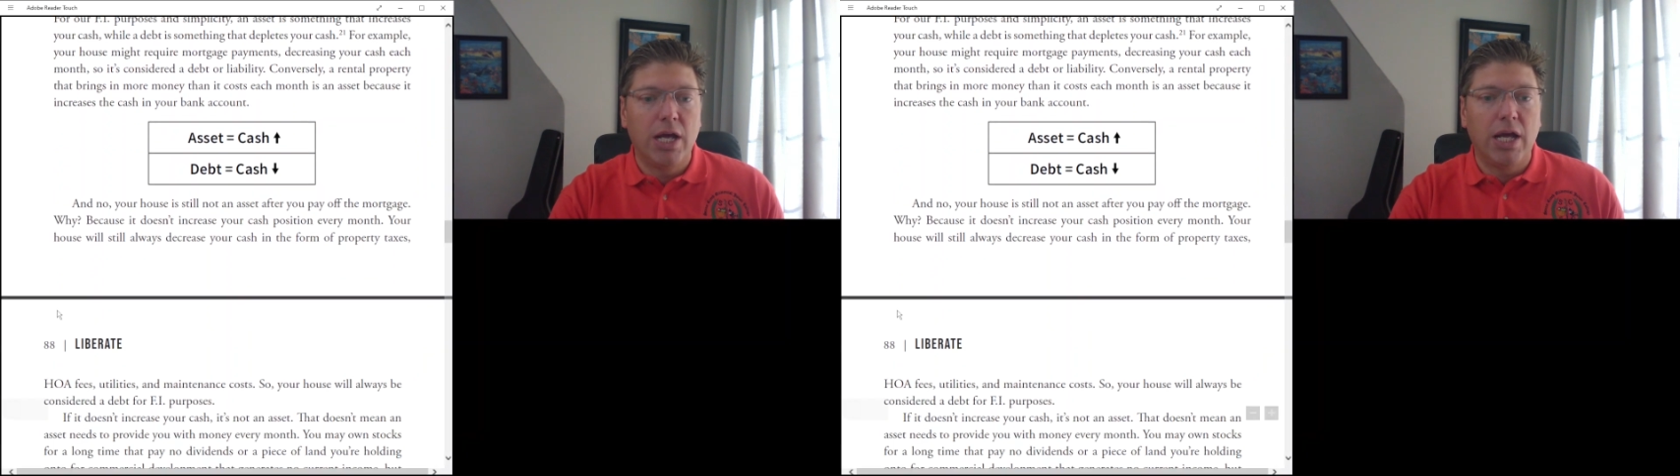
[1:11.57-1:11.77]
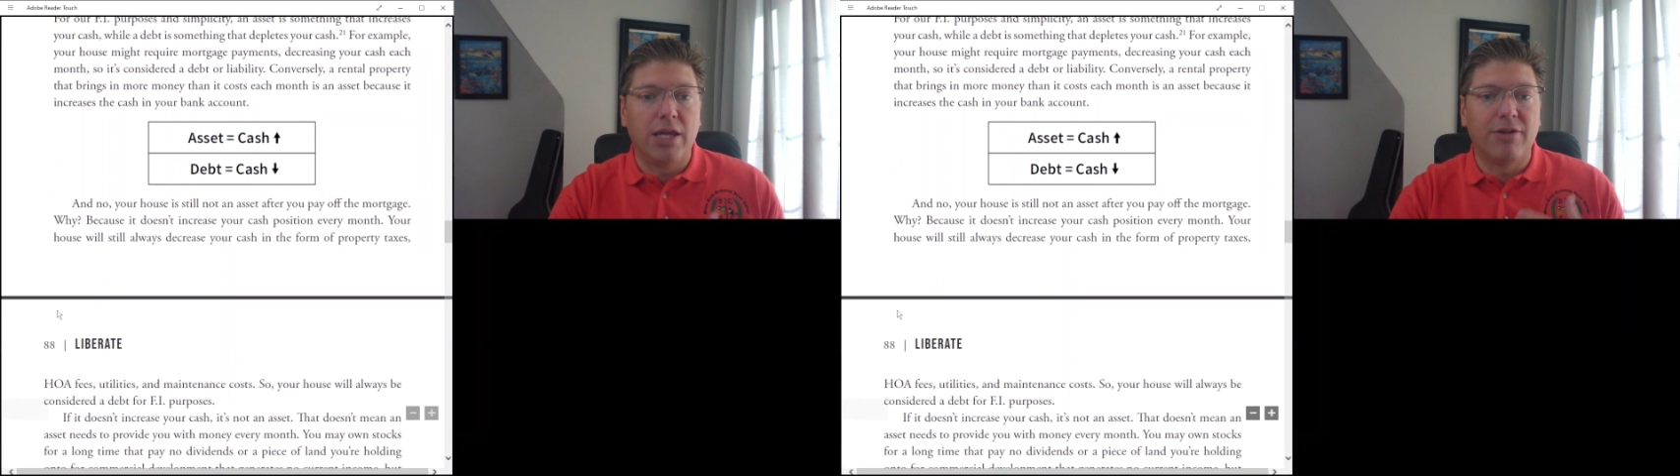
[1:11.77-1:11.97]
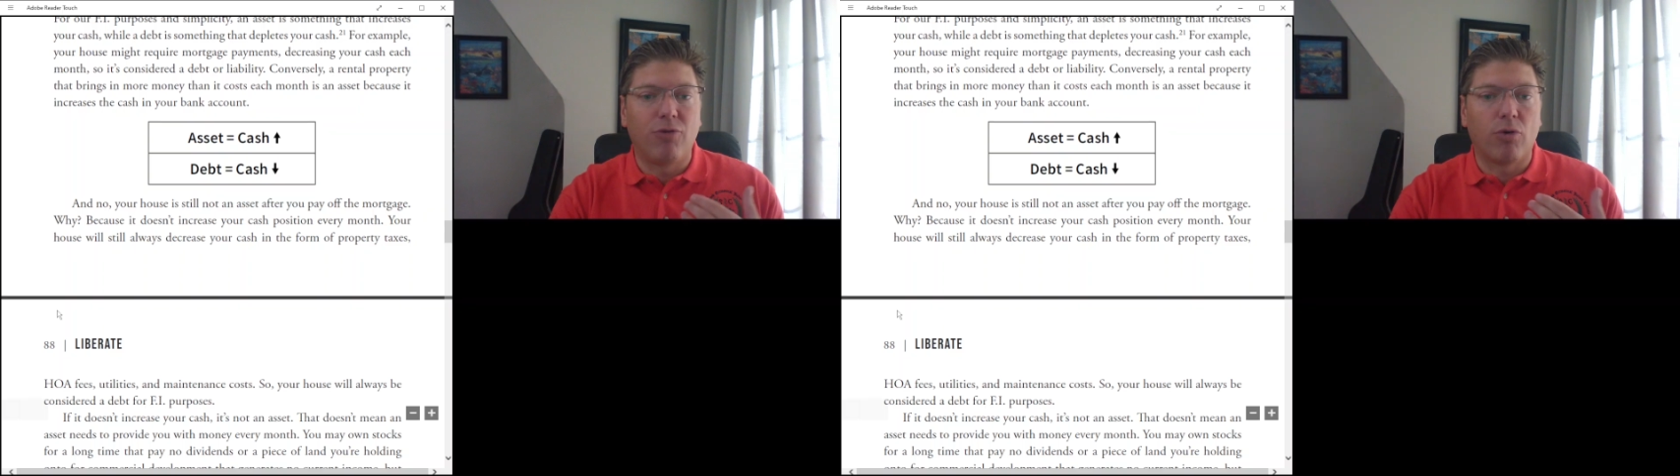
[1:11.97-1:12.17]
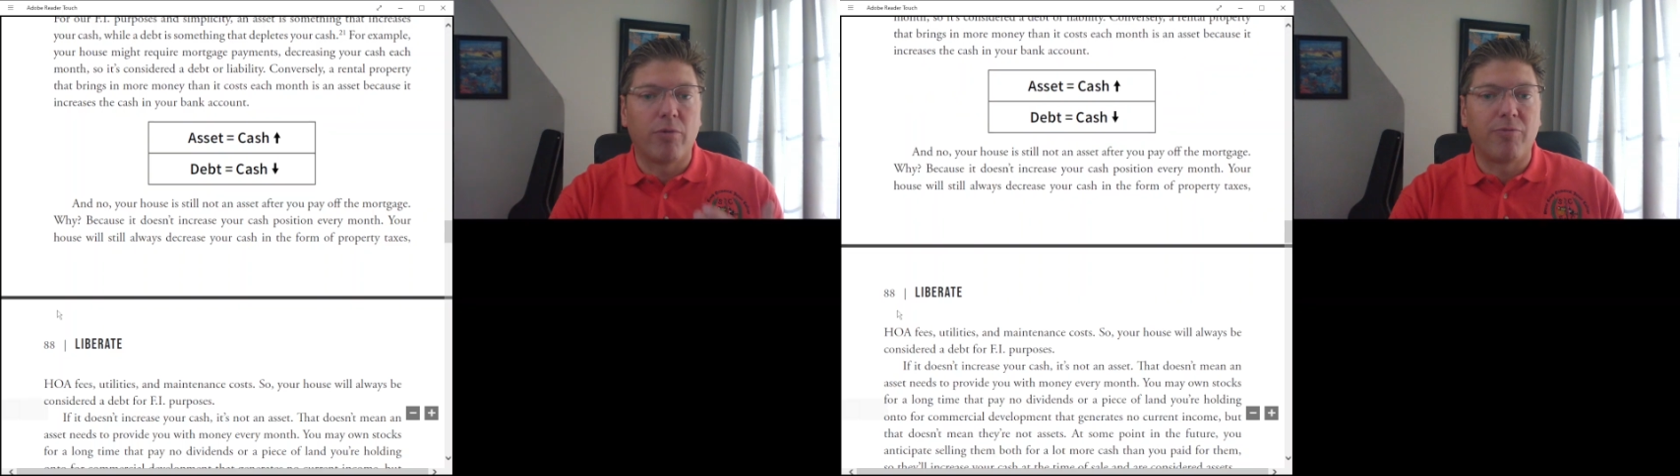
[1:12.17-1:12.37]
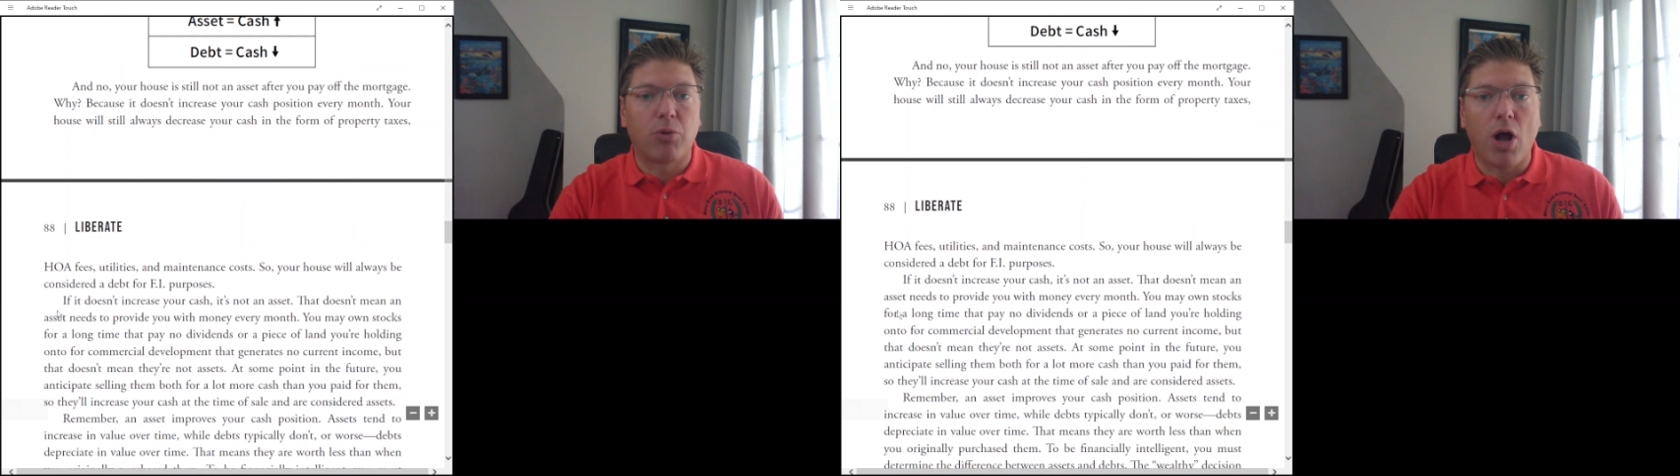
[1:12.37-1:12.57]
in the form
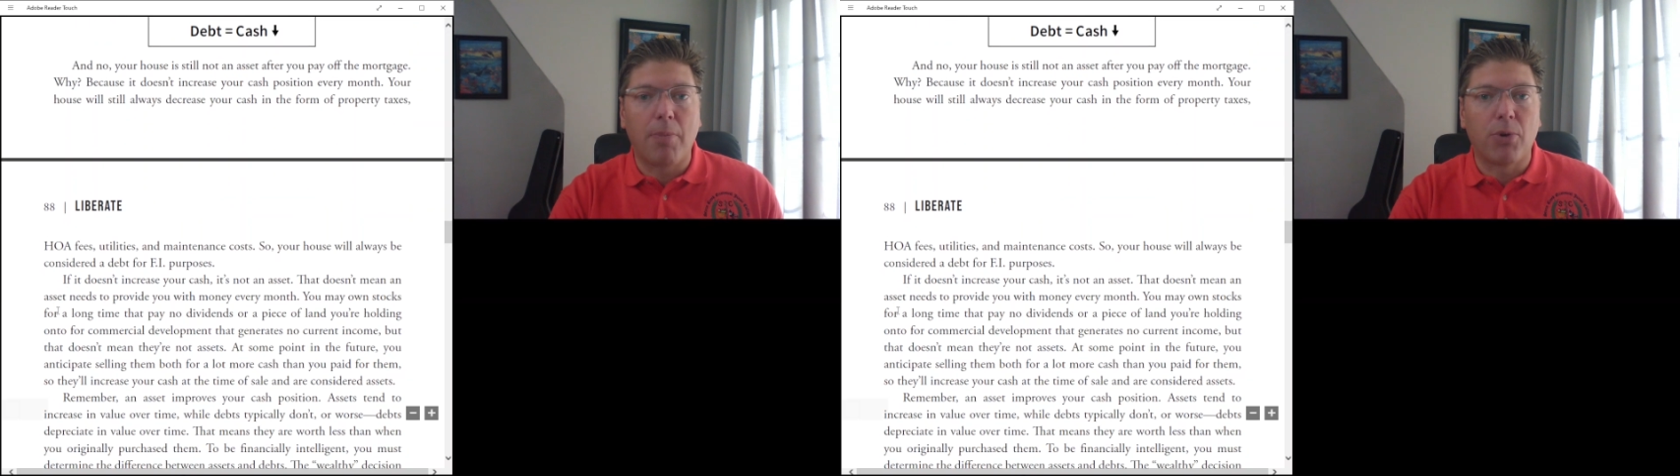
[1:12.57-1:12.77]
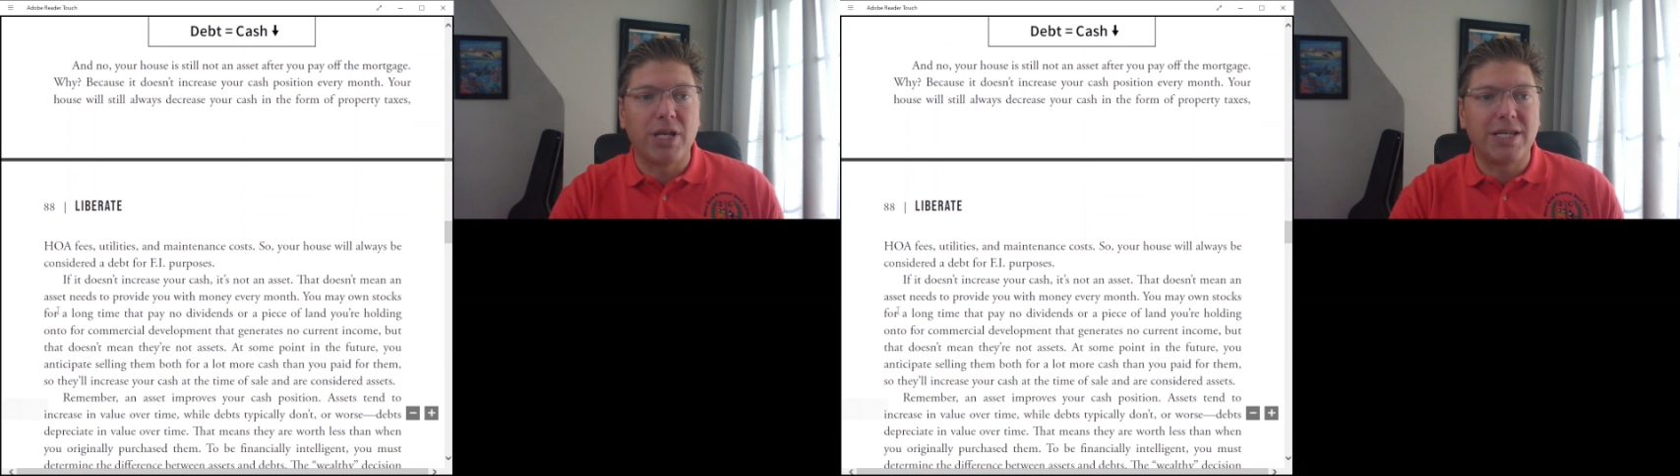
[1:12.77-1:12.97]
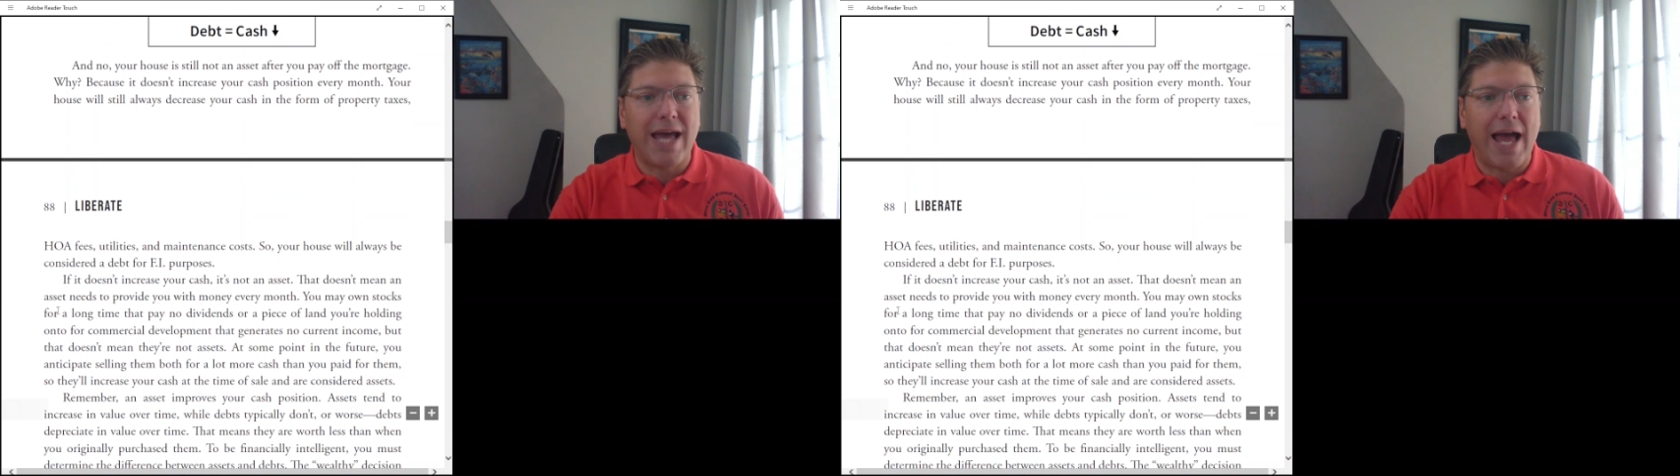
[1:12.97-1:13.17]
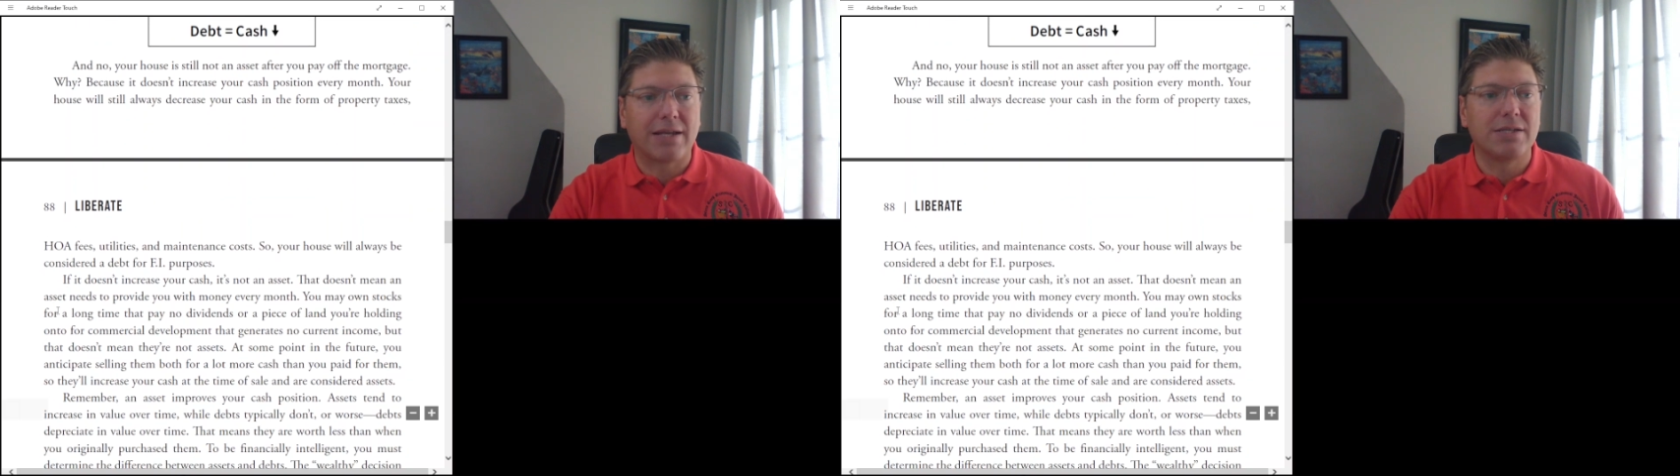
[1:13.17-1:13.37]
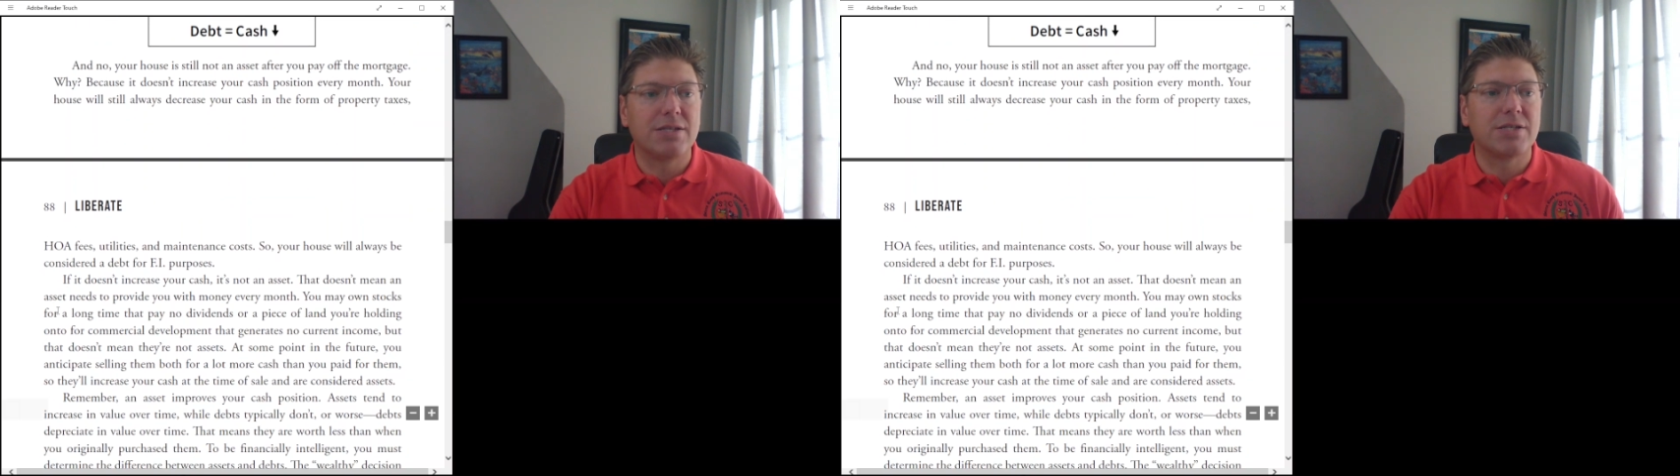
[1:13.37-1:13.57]
of property
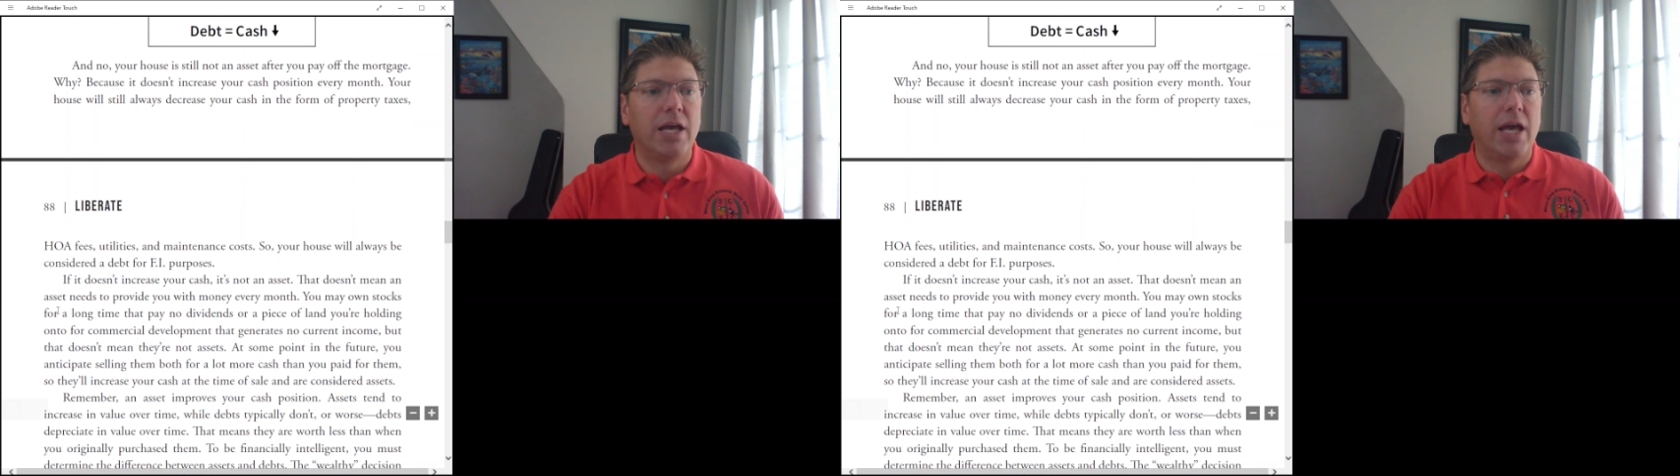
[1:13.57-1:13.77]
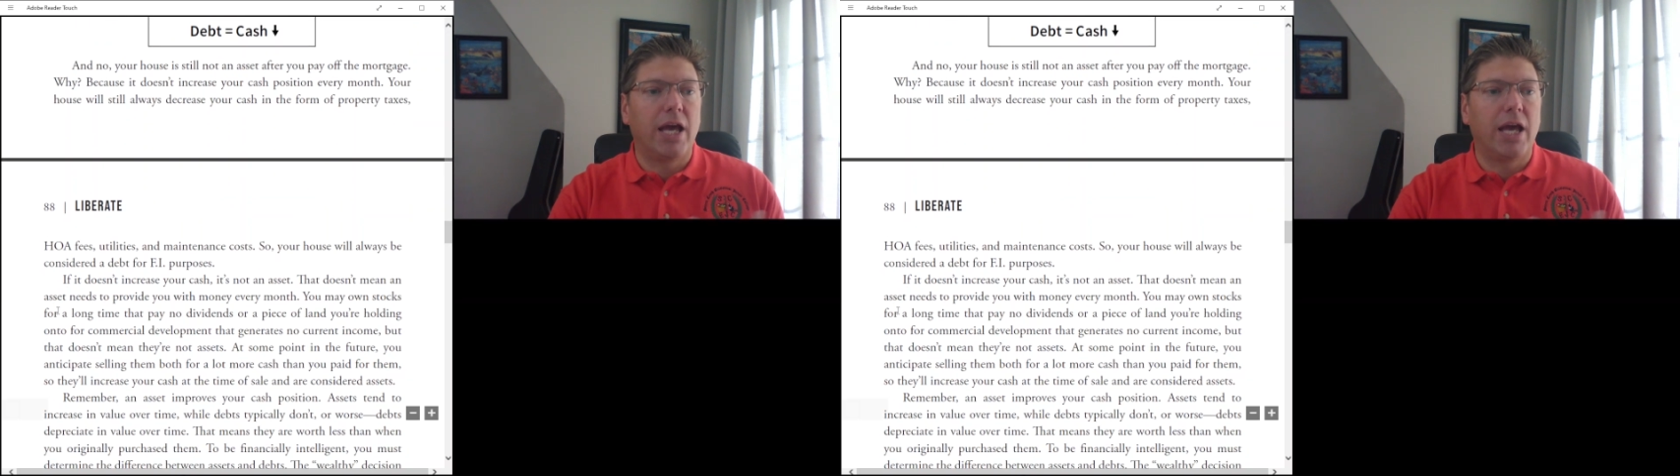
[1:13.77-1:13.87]
taxes,